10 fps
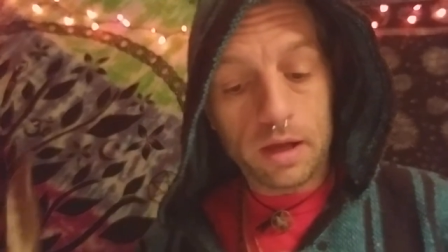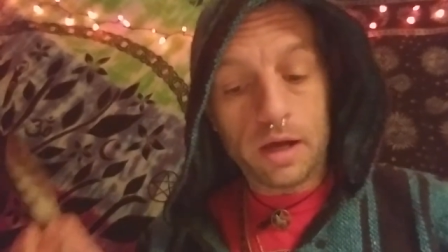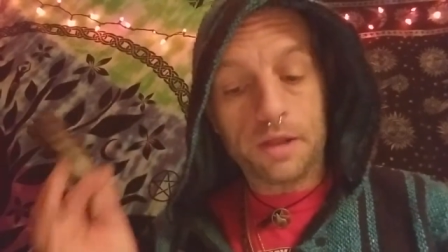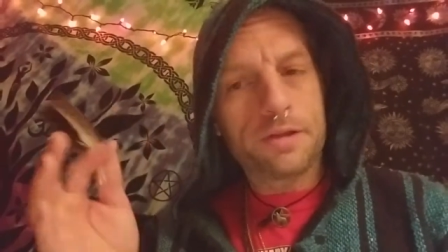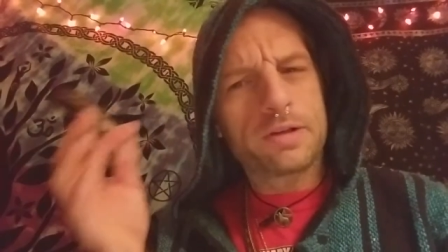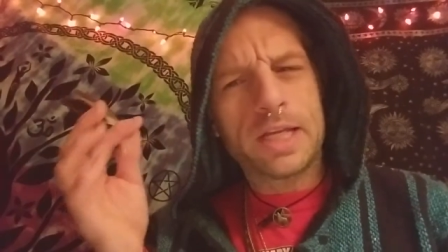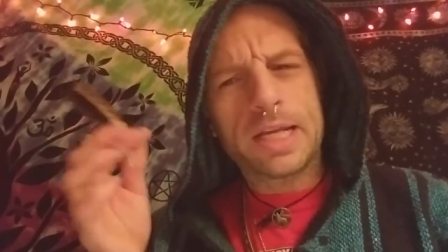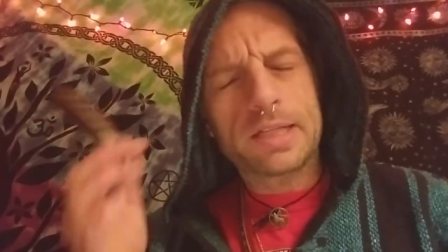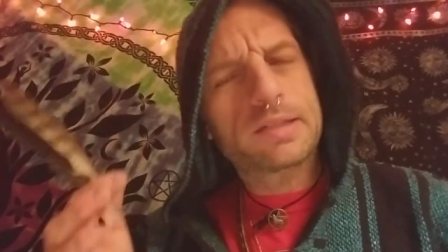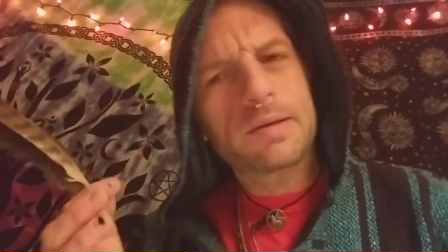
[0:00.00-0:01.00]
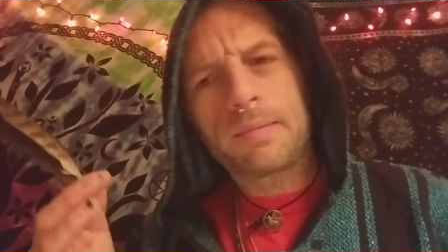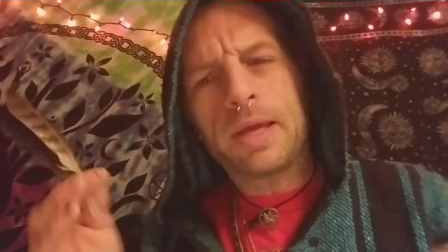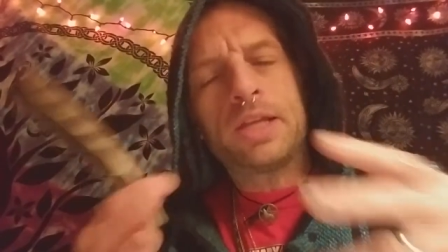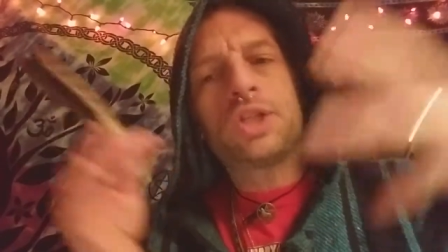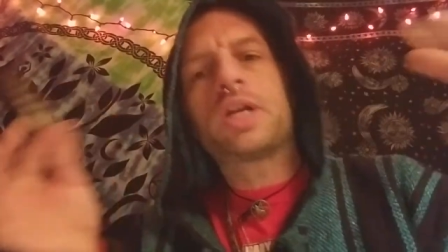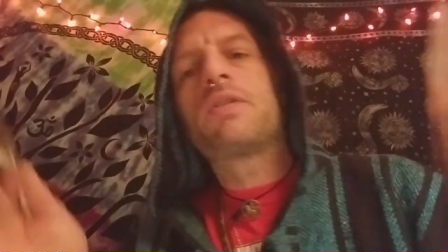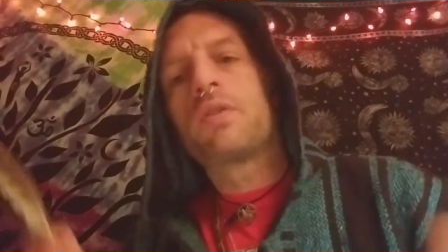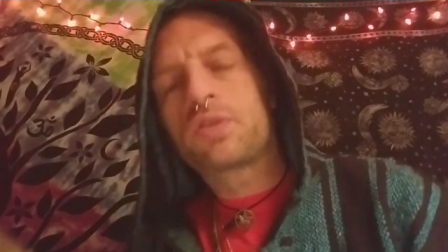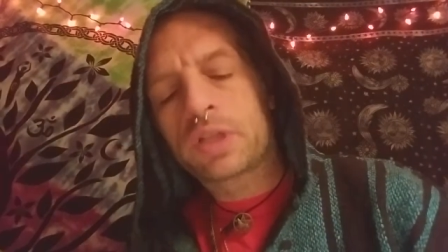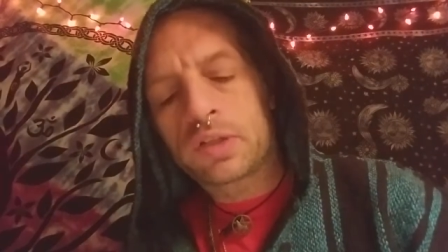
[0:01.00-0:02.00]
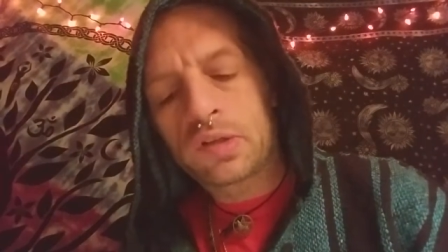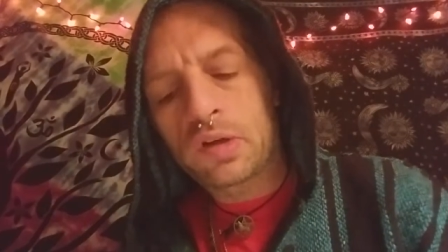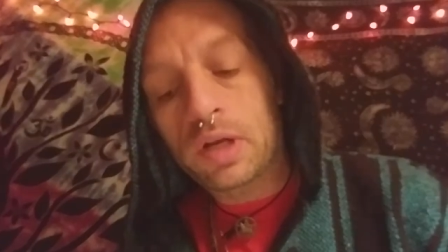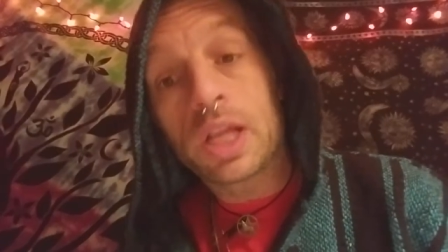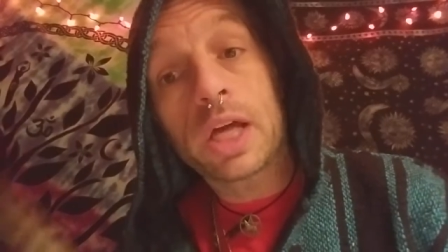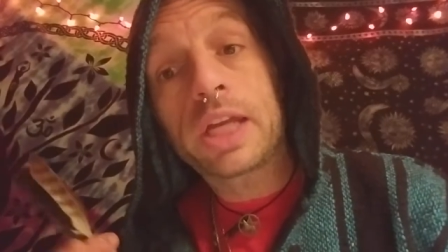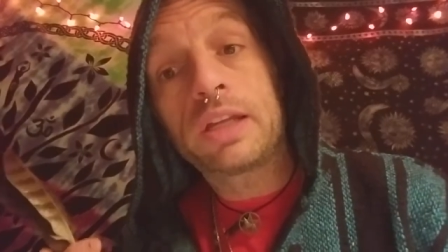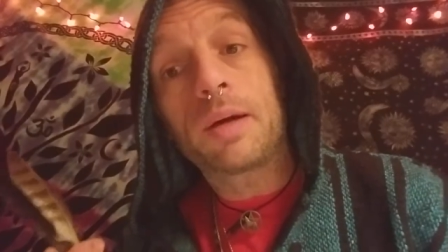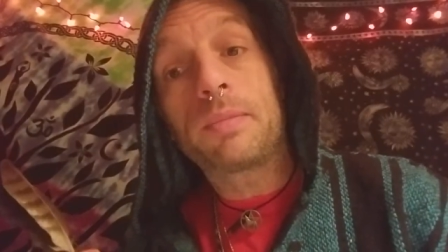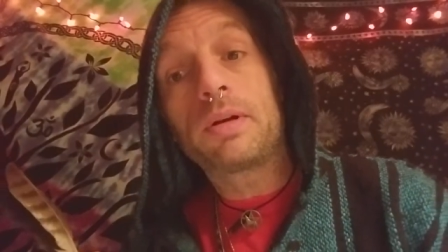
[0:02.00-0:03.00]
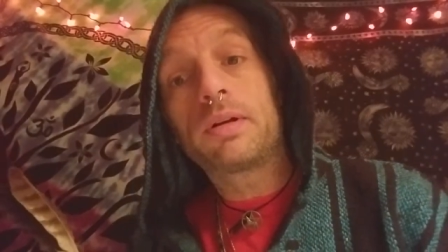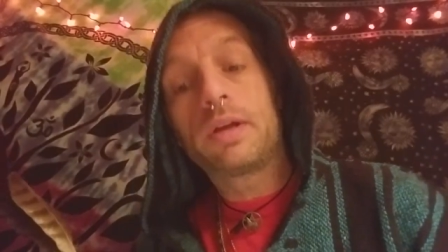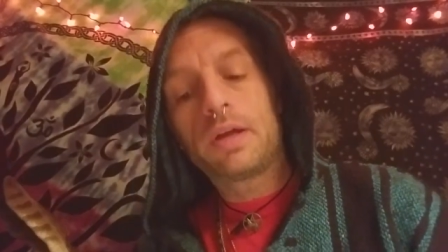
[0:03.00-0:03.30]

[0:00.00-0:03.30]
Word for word: 13 is, in general, is considered a lucky number.